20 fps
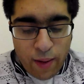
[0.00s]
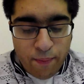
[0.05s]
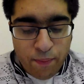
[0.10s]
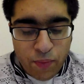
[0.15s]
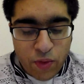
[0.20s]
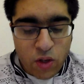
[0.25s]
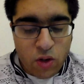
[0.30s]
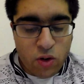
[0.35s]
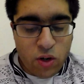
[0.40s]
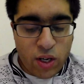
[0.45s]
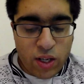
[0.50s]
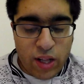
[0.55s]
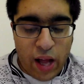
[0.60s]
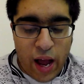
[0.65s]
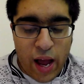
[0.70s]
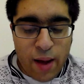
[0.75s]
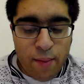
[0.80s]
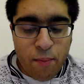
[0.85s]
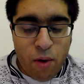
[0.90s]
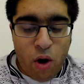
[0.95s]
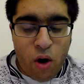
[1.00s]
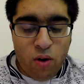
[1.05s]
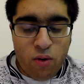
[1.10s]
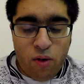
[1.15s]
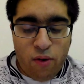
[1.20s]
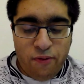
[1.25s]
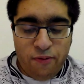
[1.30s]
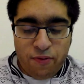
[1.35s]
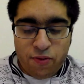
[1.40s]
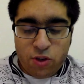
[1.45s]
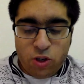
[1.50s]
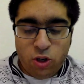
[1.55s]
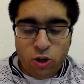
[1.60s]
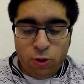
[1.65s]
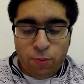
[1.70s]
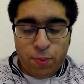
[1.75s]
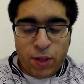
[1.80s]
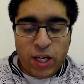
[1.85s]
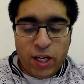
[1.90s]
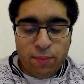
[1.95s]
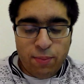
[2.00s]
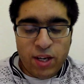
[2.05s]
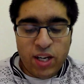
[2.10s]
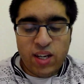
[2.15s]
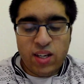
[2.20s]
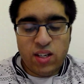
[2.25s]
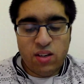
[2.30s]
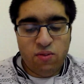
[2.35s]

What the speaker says: you're doing the MR of 2Pb